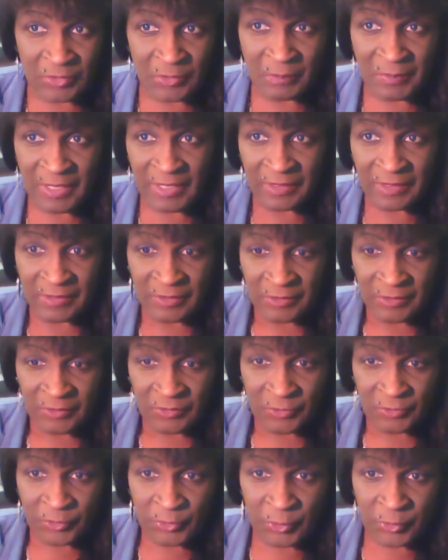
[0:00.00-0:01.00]
might
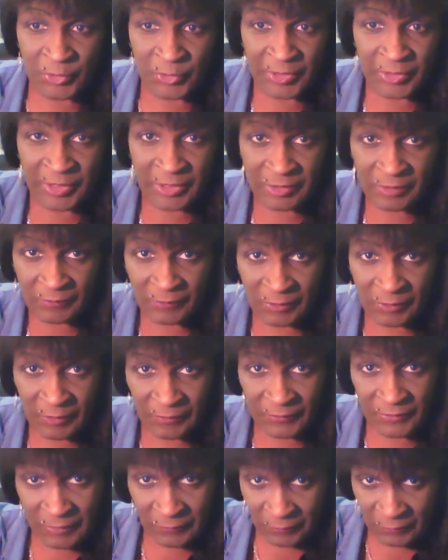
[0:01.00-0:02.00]
do your interval
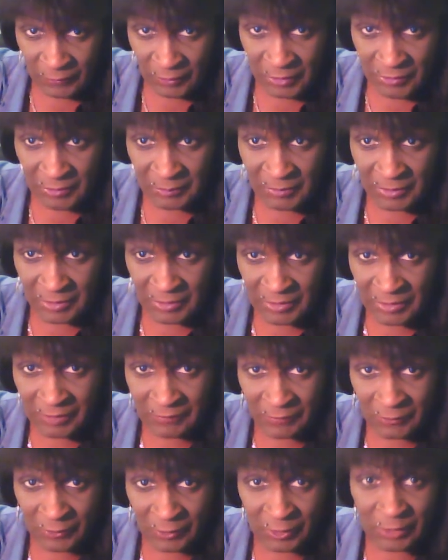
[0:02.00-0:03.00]
if it's a 400-meter
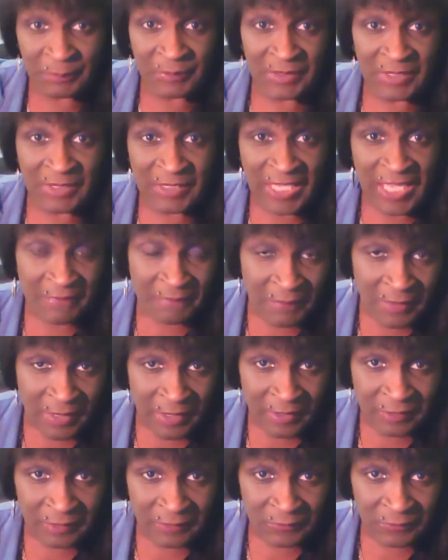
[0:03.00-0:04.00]
interval. It could be a
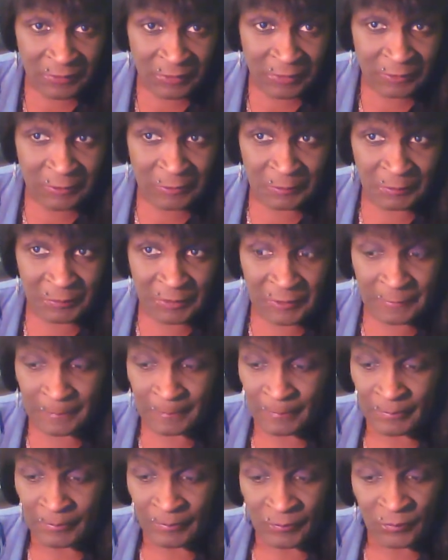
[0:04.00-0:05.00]
half-mile interval. It could be
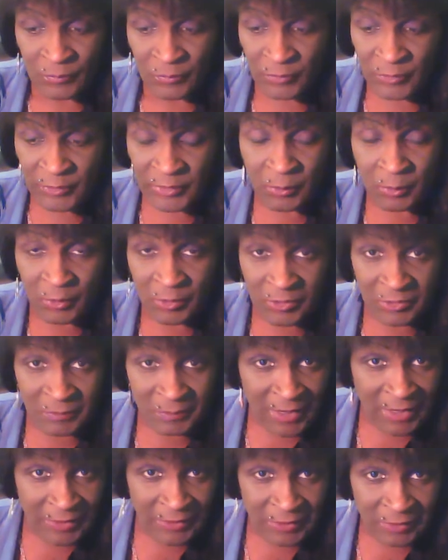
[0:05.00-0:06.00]
3/4
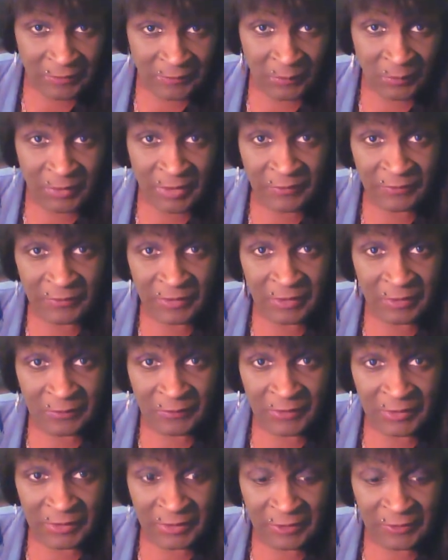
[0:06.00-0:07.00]
mile interval, whatever the
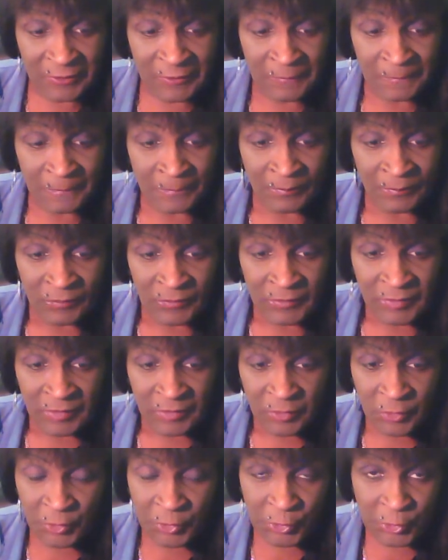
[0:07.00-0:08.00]
interval is,
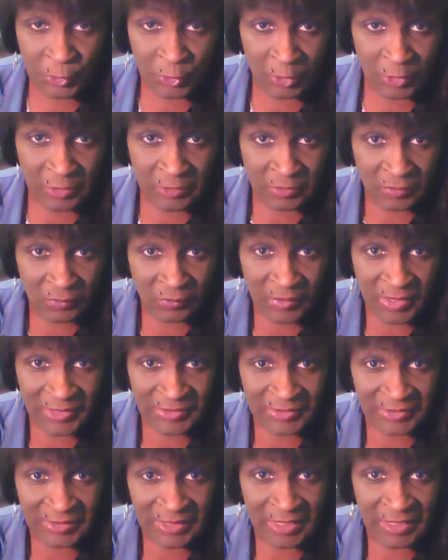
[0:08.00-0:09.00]
you shorten the
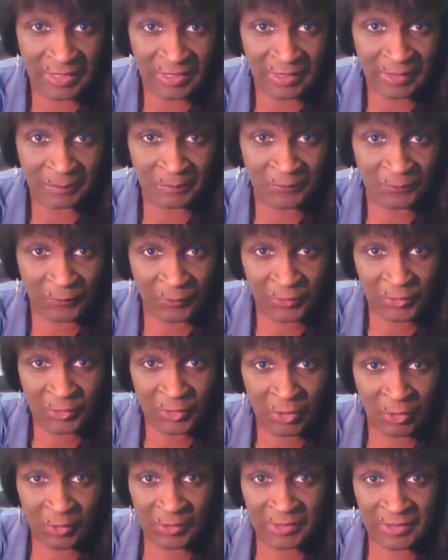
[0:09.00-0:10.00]
rest time before you
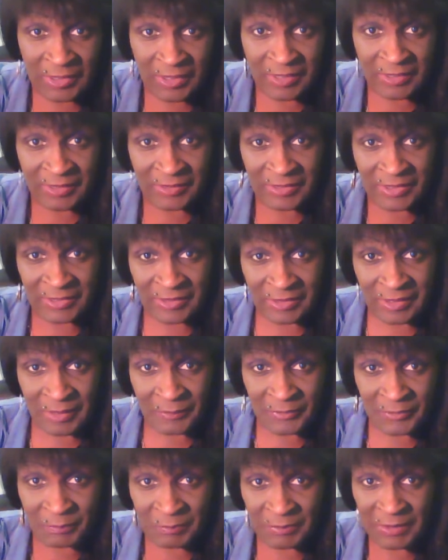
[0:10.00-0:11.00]
go again at that
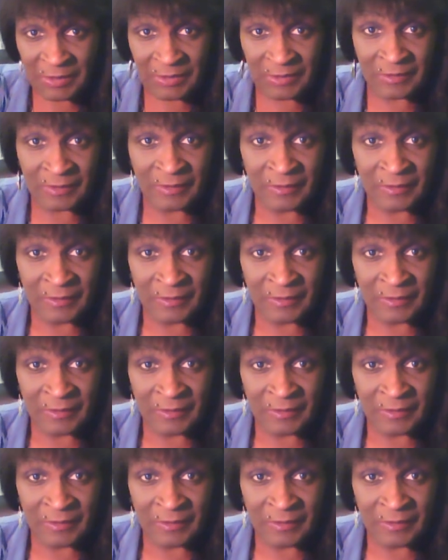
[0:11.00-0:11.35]
same speed.